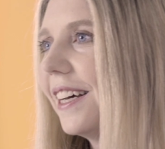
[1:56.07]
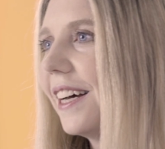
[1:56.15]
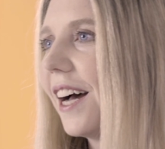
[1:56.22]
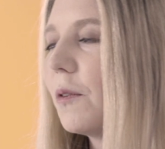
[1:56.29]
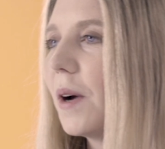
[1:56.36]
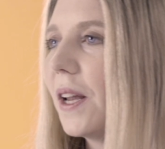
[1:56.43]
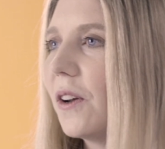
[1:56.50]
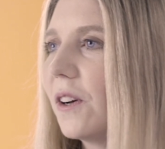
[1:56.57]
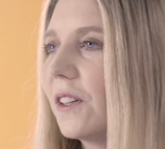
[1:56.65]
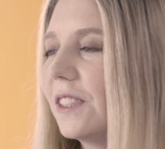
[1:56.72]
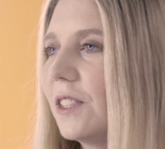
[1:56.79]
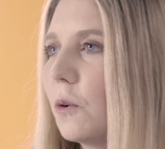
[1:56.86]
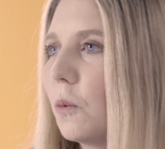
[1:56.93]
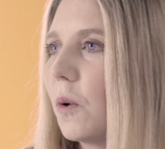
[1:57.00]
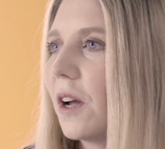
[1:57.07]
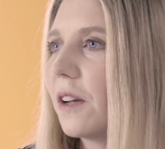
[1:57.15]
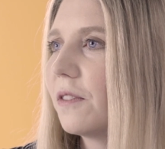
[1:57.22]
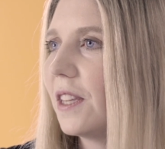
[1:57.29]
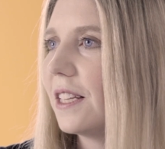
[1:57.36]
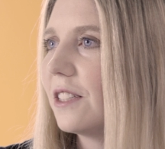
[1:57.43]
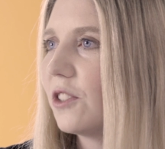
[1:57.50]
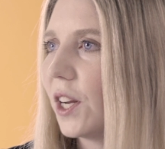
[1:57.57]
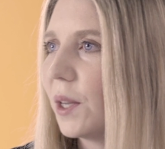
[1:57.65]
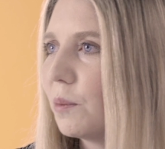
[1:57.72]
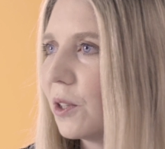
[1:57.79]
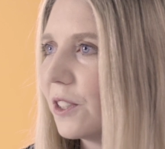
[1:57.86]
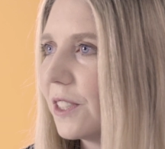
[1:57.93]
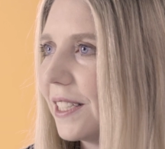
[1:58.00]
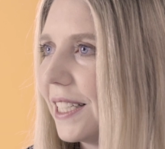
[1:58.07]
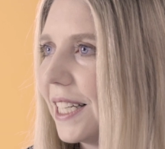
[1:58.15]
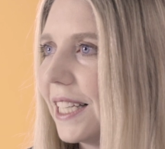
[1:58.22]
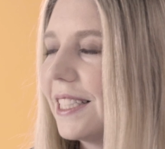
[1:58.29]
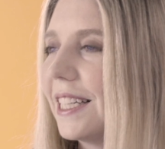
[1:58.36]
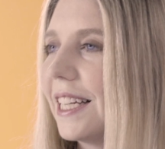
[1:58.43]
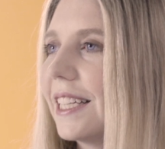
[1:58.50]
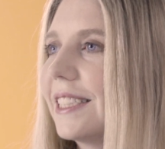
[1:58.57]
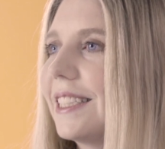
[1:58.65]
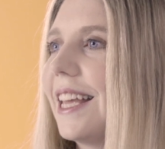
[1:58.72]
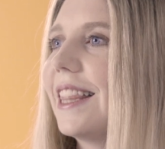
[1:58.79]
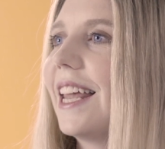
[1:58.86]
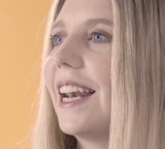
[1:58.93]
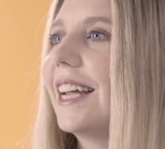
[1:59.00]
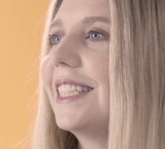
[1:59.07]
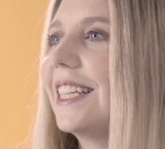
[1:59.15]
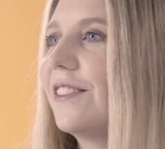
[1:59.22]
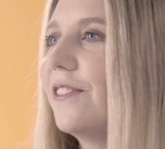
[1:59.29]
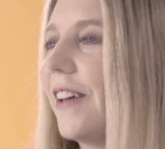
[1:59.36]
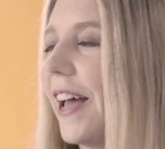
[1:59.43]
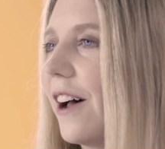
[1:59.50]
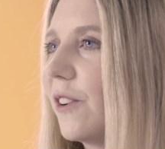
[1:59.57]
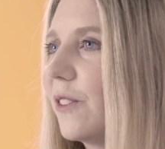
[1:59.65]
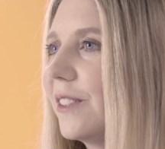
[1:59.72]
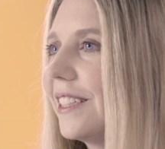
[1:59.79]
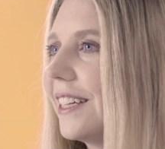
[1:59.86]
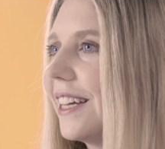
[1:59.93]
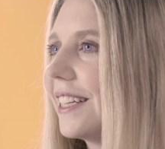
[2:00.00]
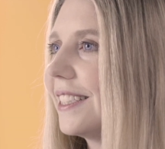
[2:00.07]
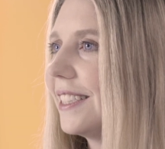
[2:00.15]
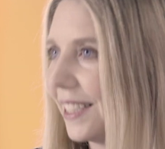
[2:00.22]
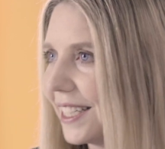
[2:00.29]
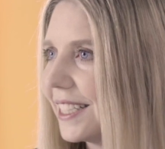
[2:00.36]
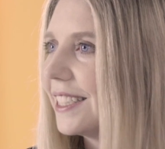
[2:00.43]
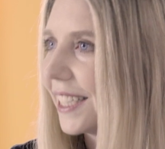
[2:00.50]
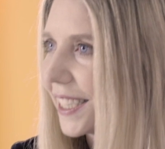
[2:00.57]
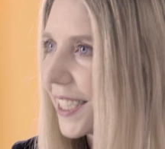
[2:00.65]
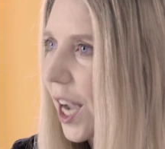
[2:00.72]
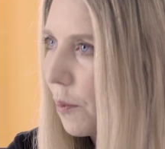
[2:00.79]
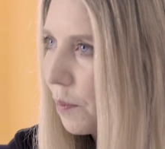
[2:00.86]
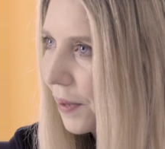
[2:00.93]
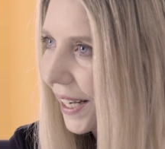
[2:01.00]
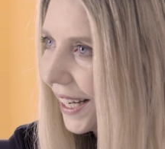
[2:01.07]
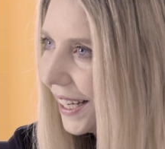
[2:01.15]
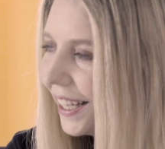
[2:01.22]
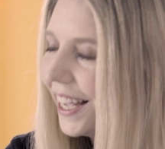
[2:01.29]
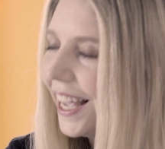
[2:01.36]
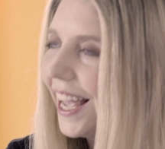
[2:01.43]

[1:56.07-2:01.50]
I went on to work for the Australian Bureau of Statistics, and then I did found a statistics company.